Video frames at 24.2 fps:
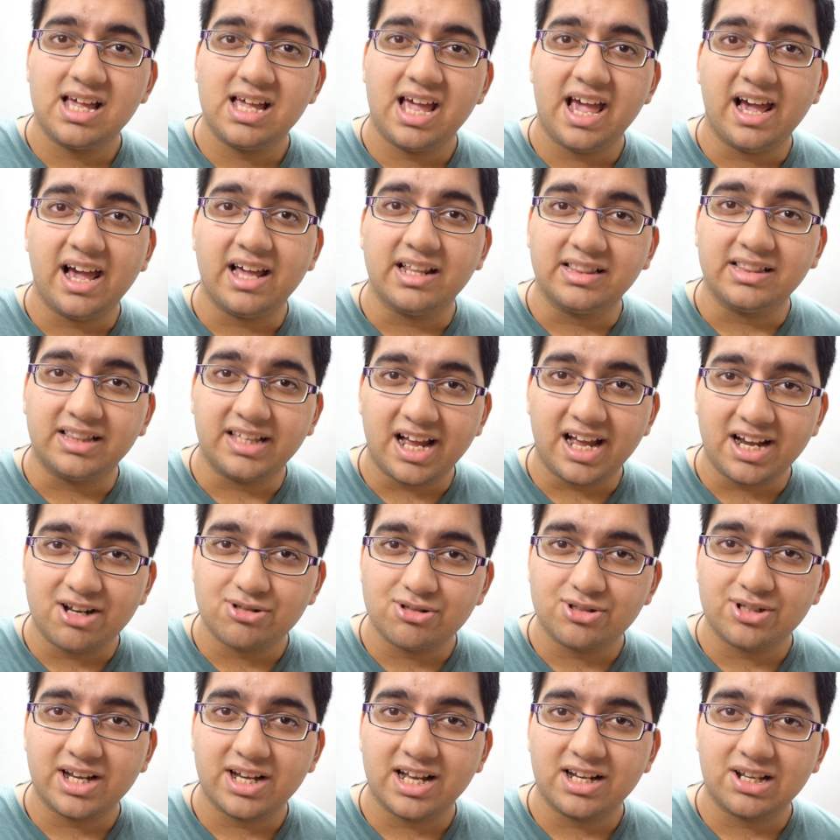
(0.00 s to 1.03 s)
and that
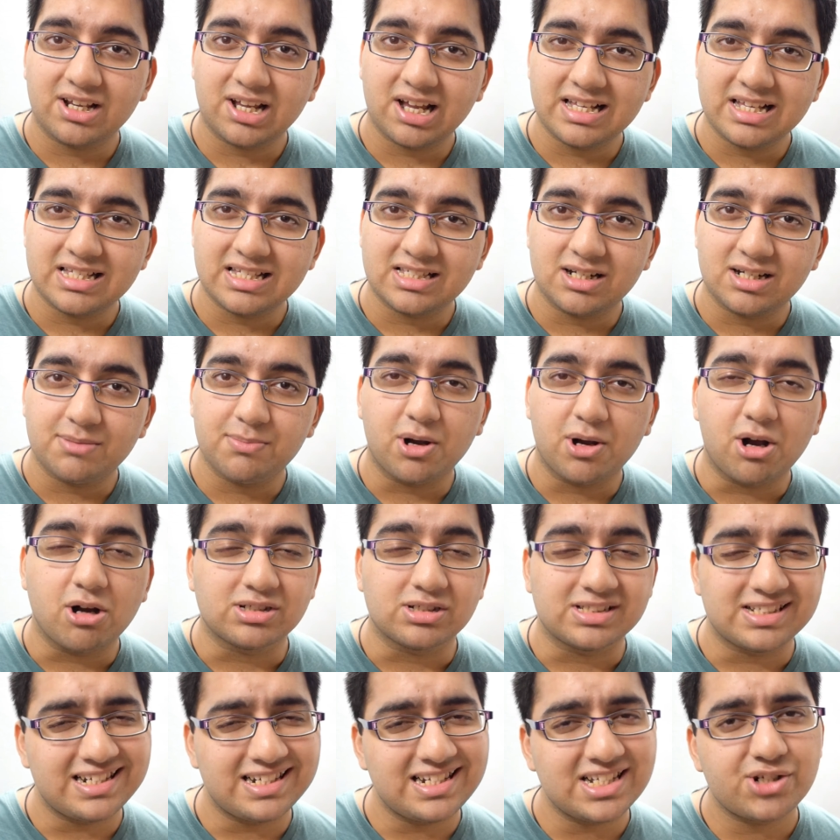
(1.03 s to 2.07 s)
also got cancelled
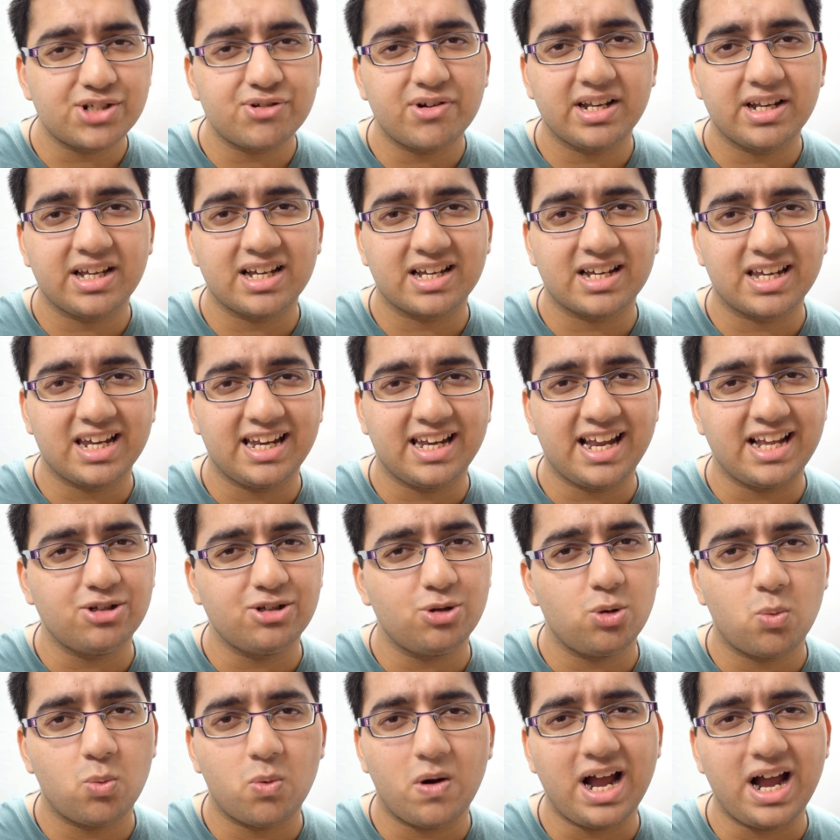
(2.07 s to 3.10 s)
because it is raining again i don't
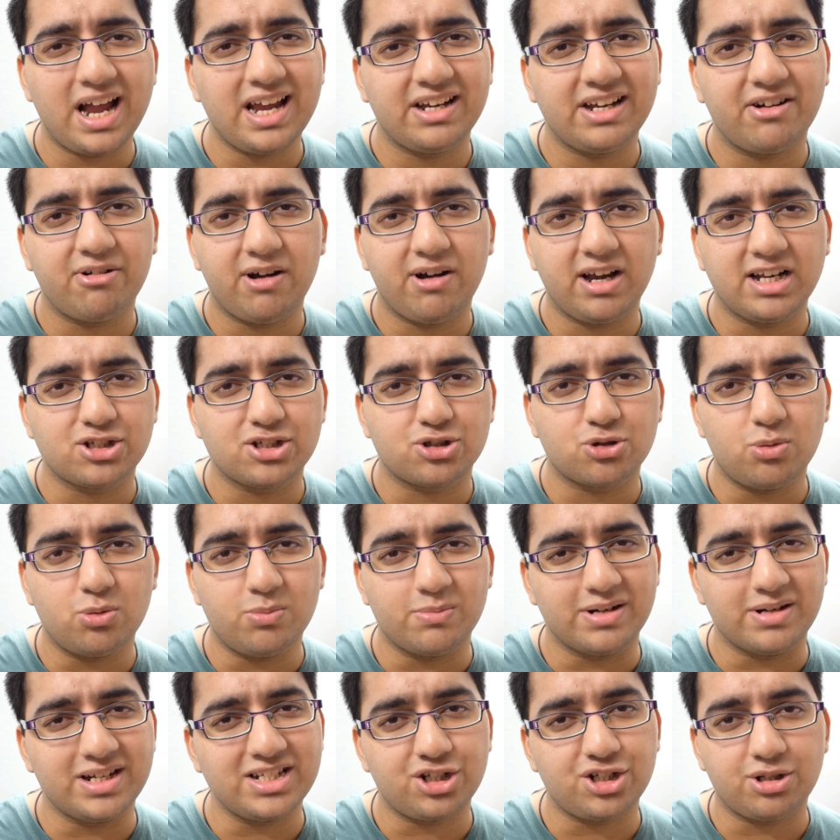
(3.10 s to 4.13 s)
know why it rains so
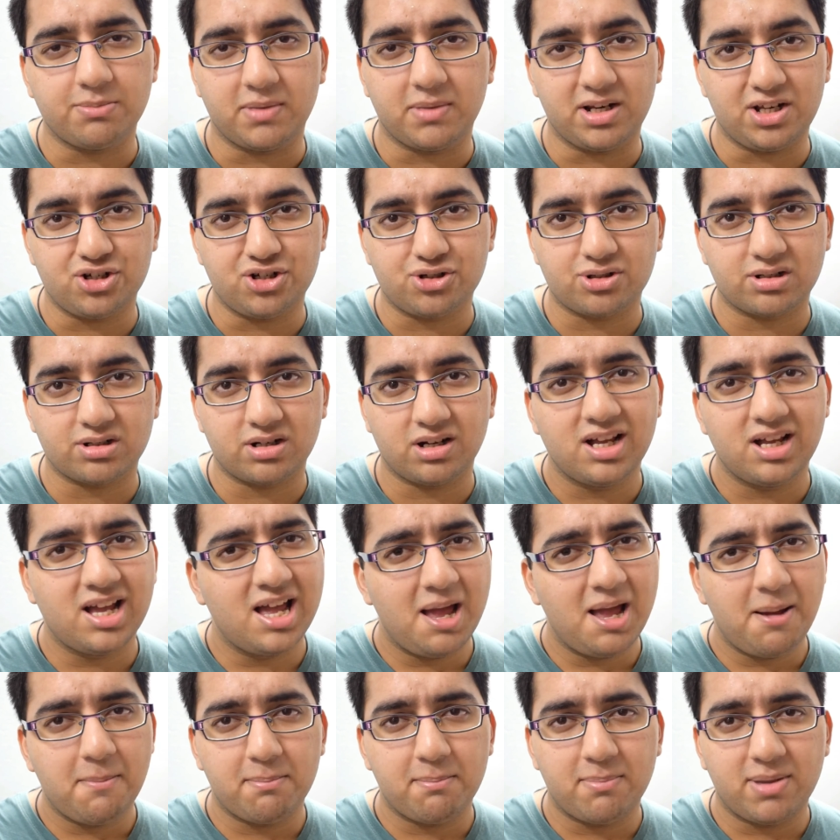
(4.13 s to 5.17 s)
much in malaysia
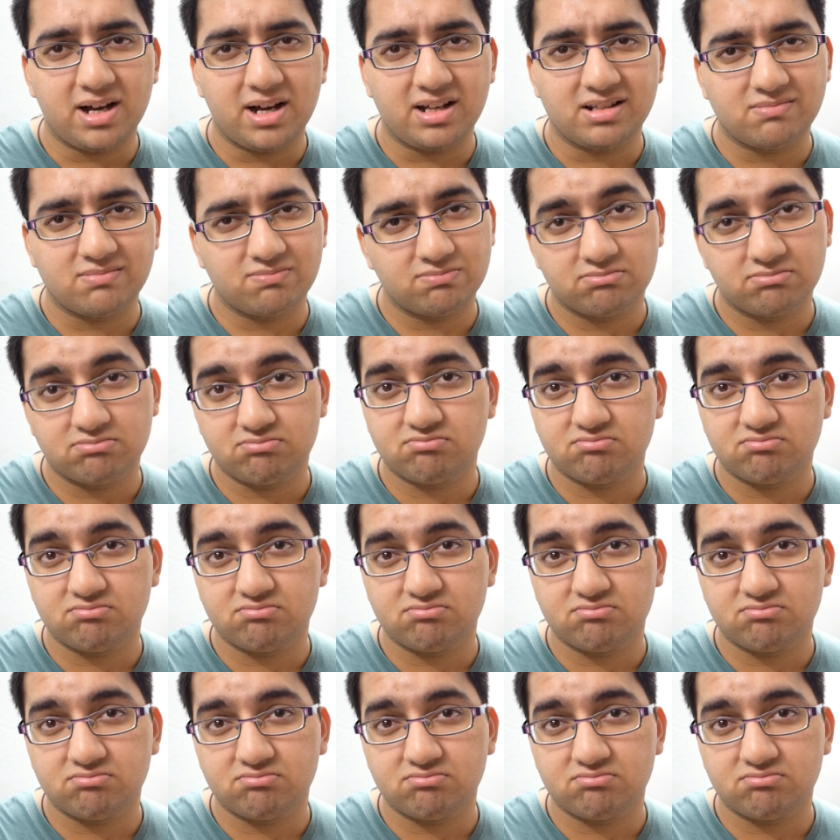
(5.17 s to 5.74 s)
but